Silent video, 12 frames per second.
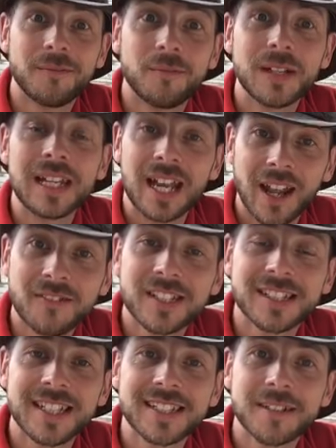We'd love to
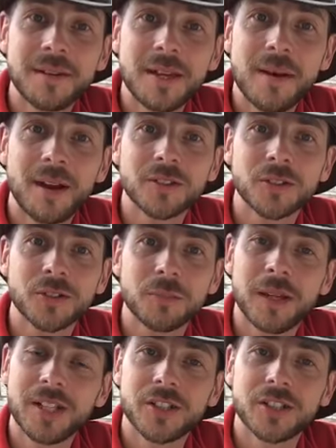see some emails or some
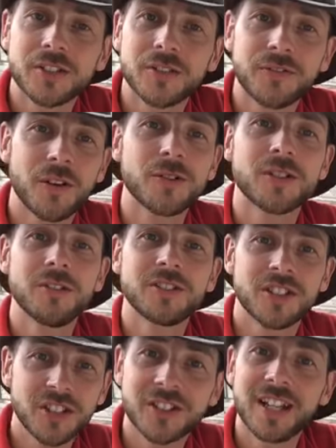pictures and some photos
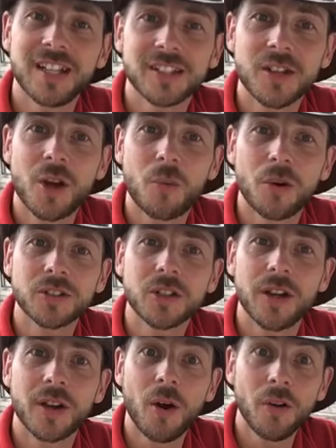just to let us know what's
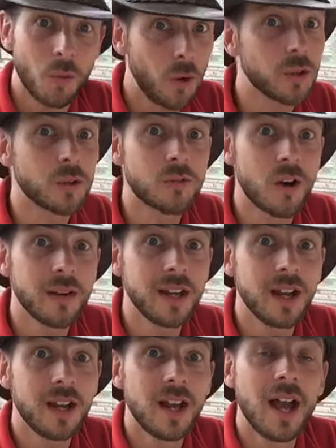going on and what you're growing.
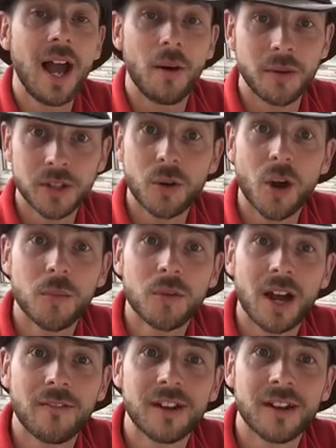And we do hope you're
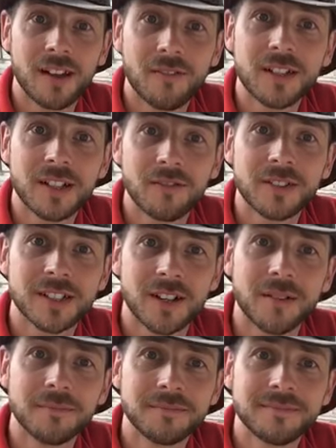having a lovely, lovely
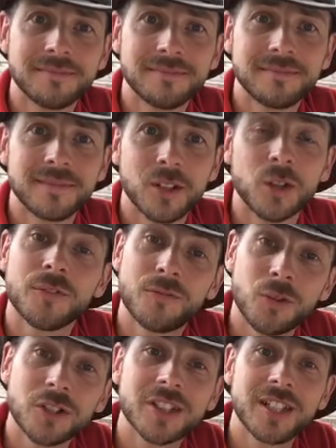time. Looking
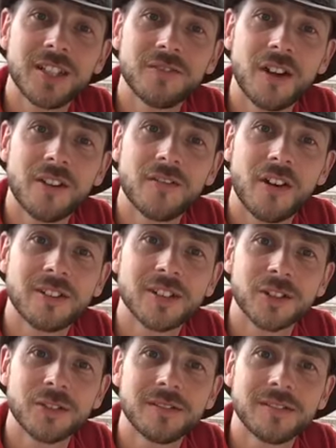forward to seeing you very, very
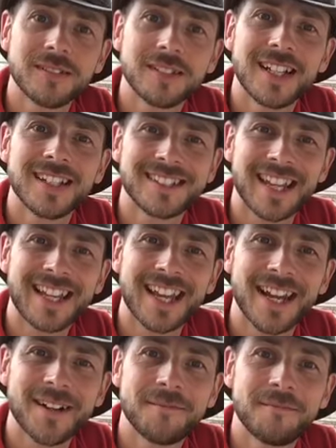soon. Take
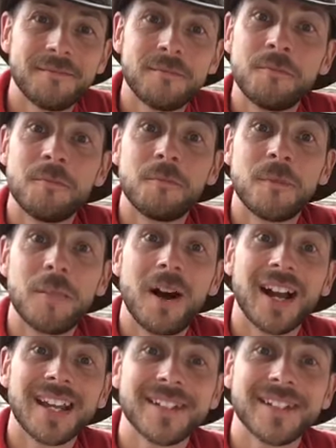care. Bye-bye.